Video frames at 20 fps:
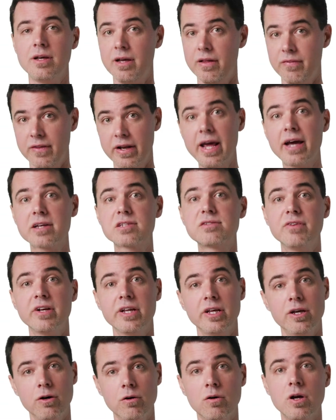In the next
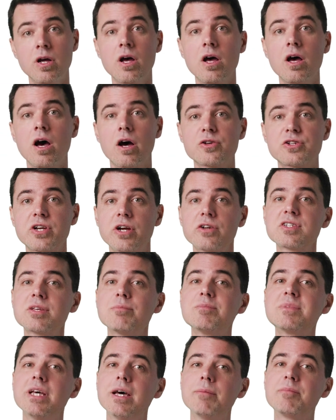video, I'll share
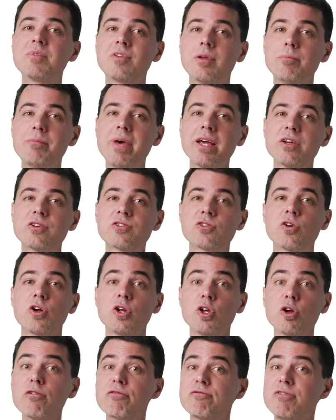some tips to make sure
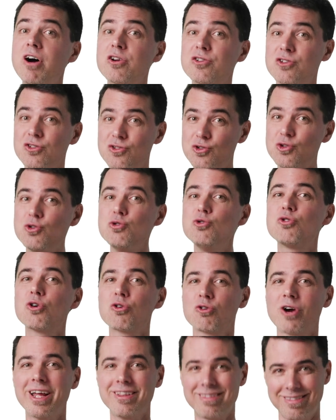your functions do
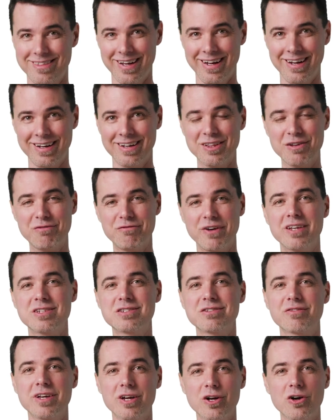the right thing in the
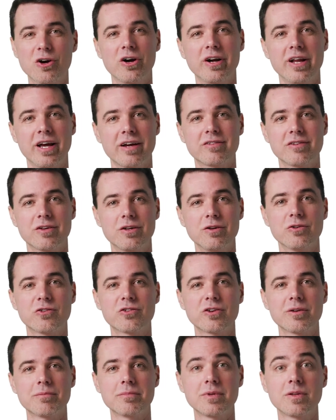face of concurrent
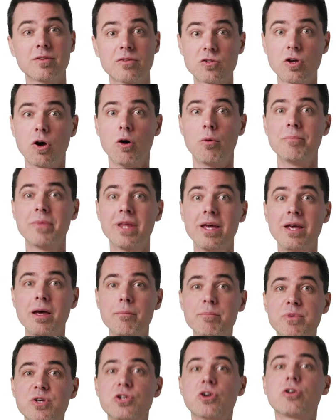execution. So
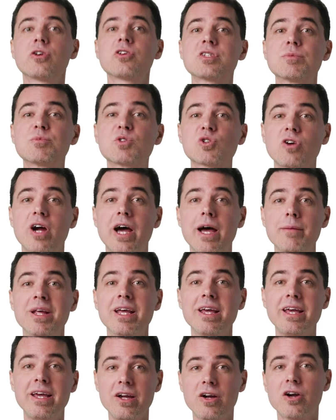be sure to subscribe
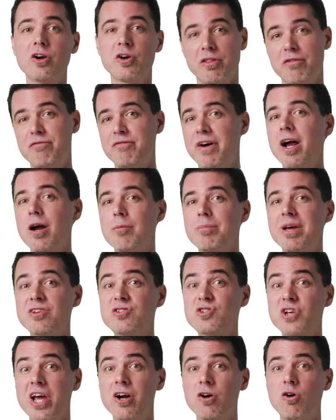here to the
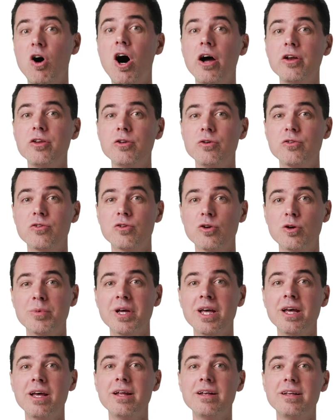Firebase channel on
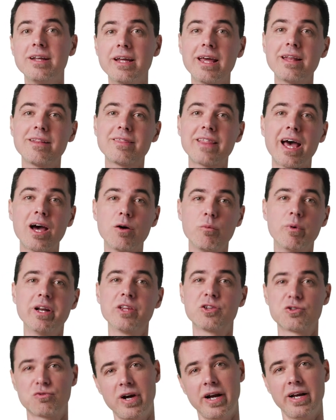YouTube to get that
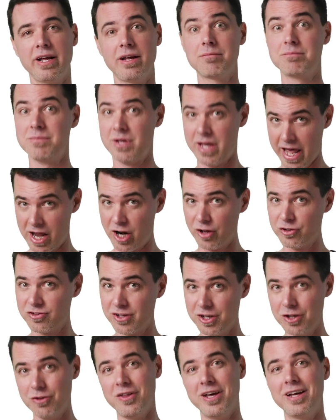when it's ready, and I'll see you